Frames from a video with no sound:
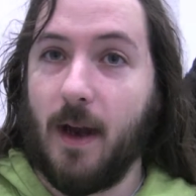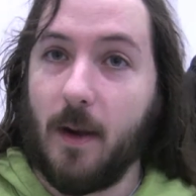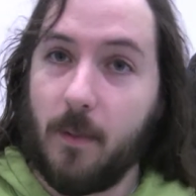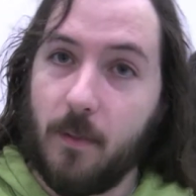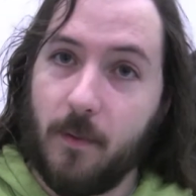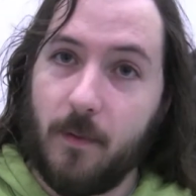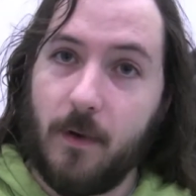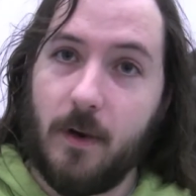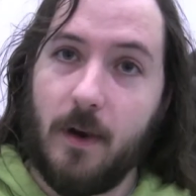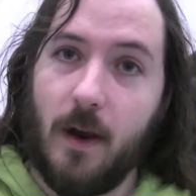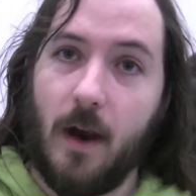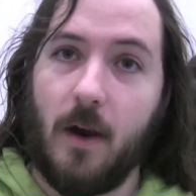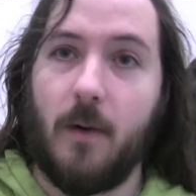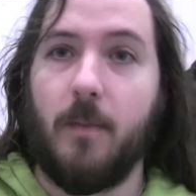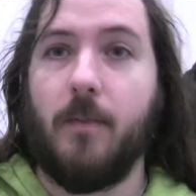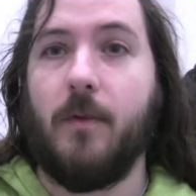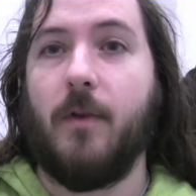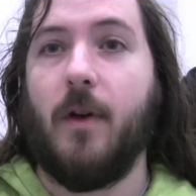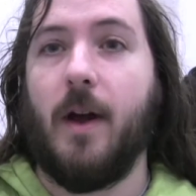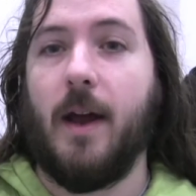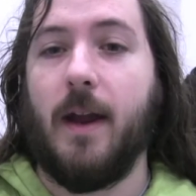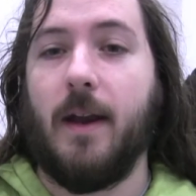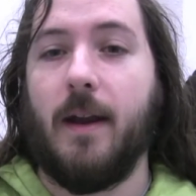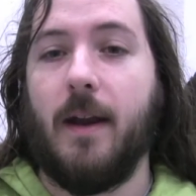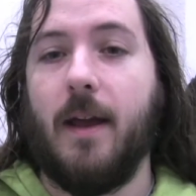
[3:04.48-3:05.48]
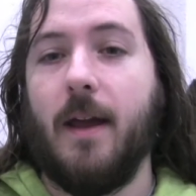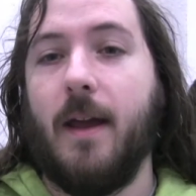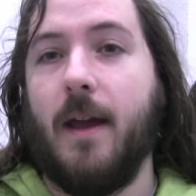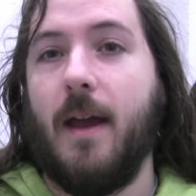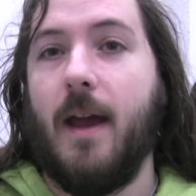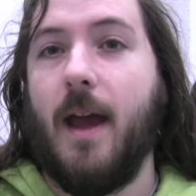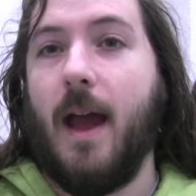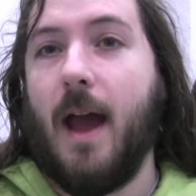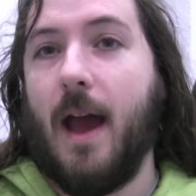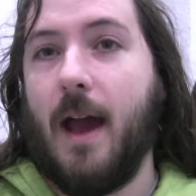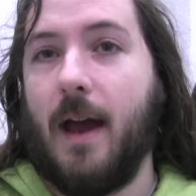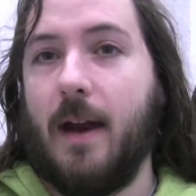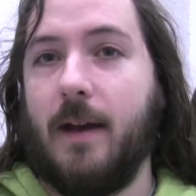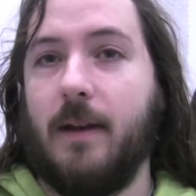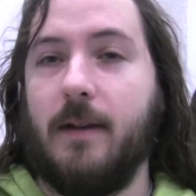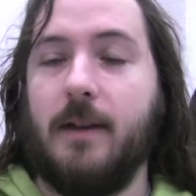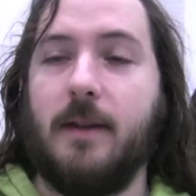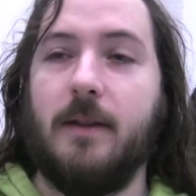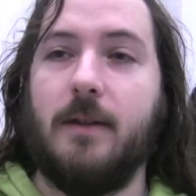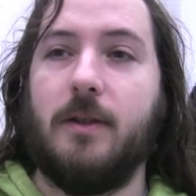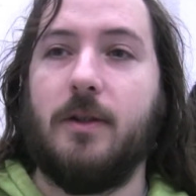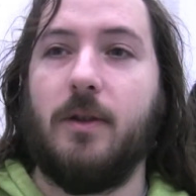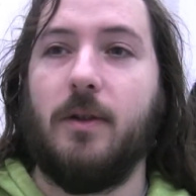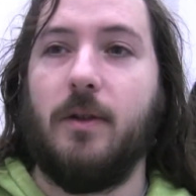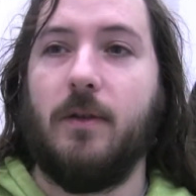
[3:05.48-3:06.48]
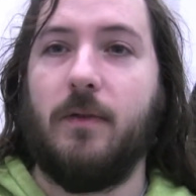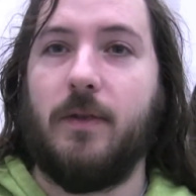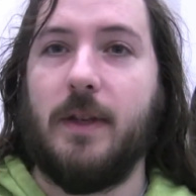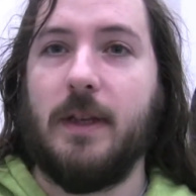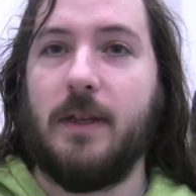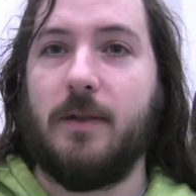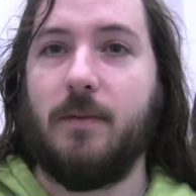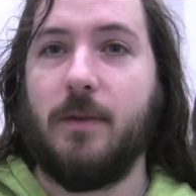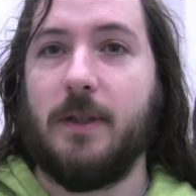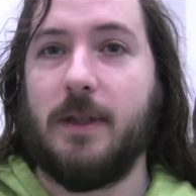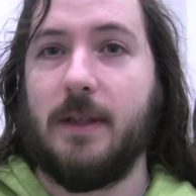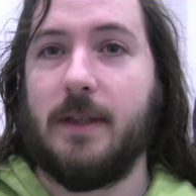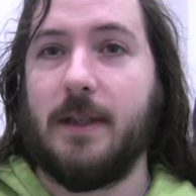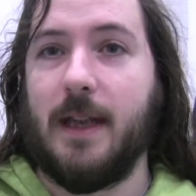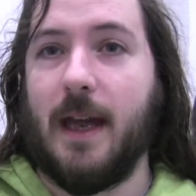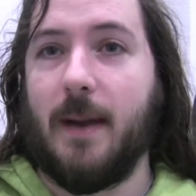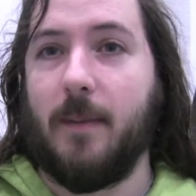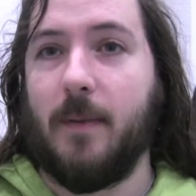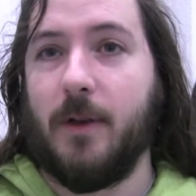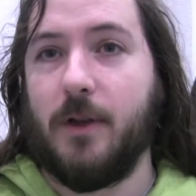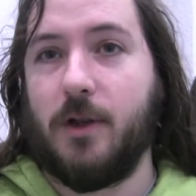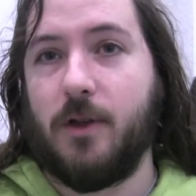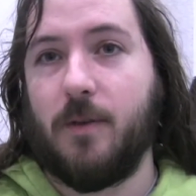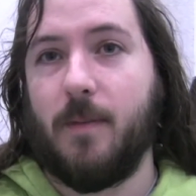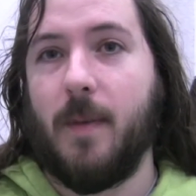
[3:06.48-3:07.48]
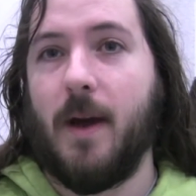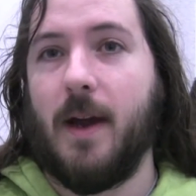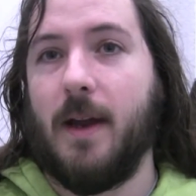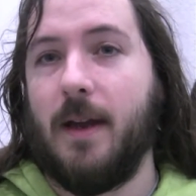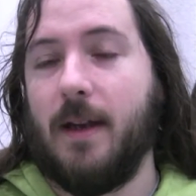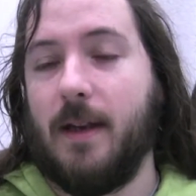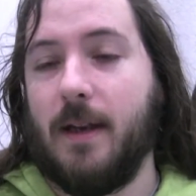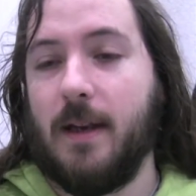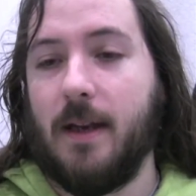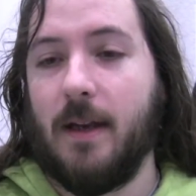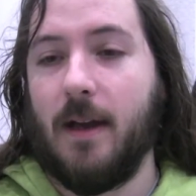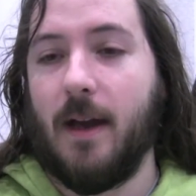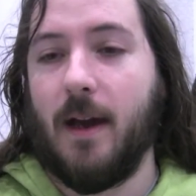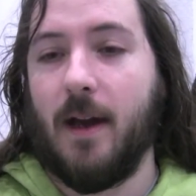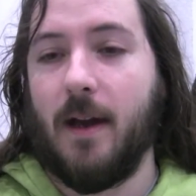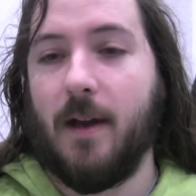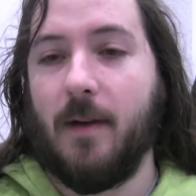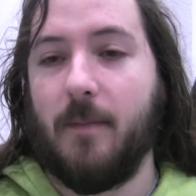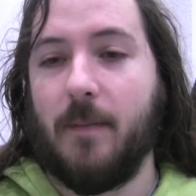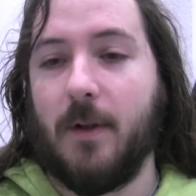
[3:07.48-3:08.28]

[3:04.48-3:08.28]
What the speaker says: Jakob, and sort of this was established by the